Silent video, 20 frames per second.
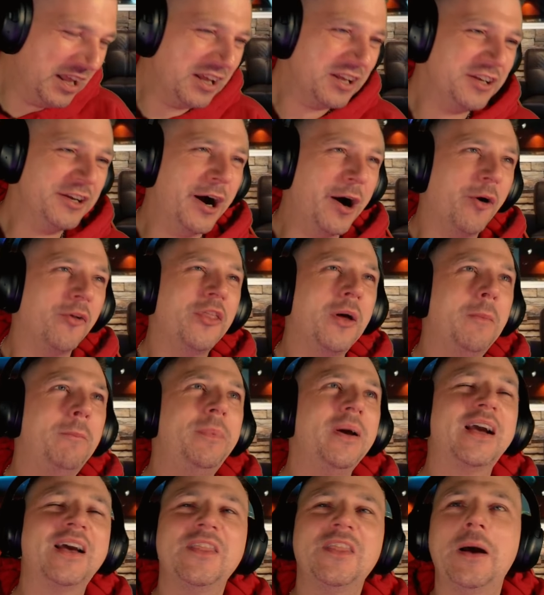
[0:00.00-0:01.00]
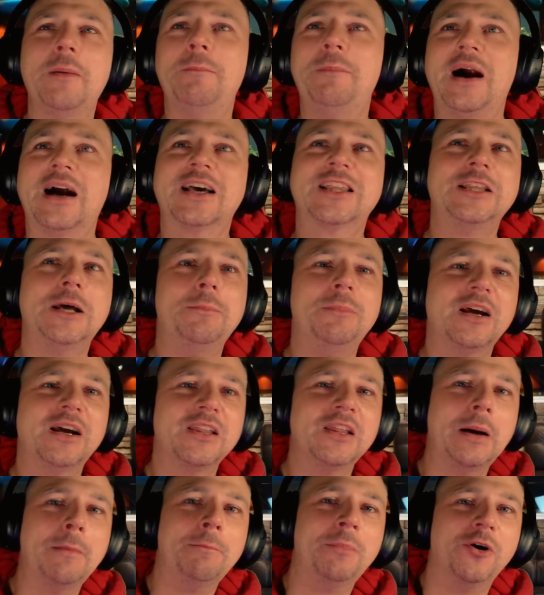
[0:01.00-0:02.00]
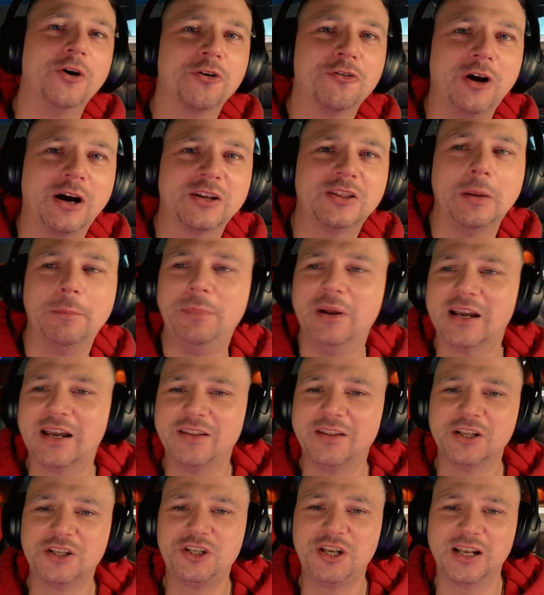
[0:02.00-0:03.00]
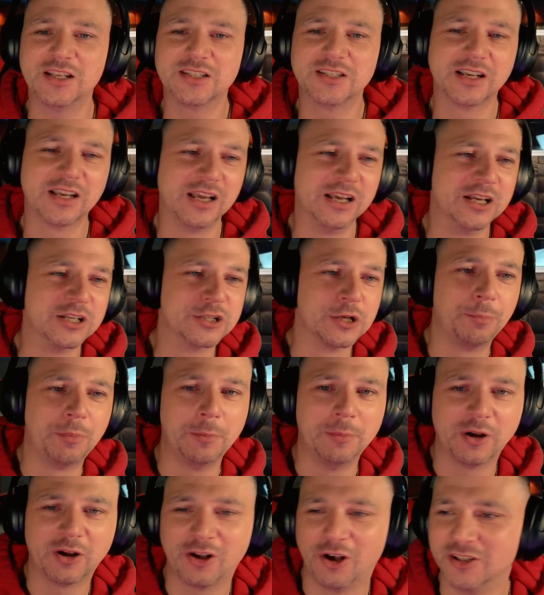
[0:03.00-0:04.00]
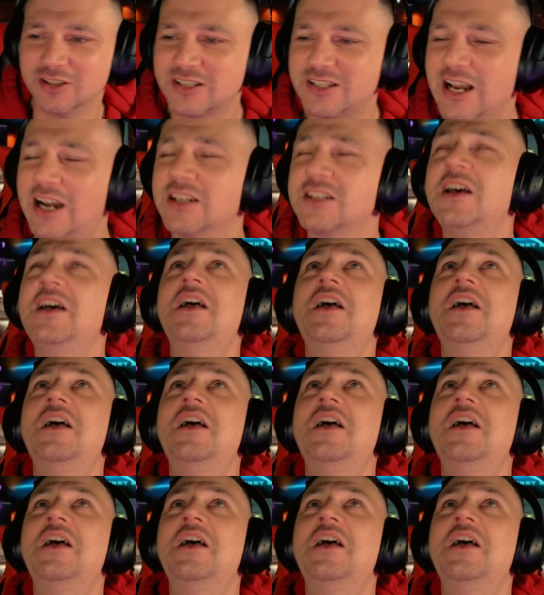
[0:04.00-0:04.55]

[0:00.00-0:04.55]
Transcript: Yo, the bigger the back, the bigger the butt crack, the bigger the chance the girls up in my contacts.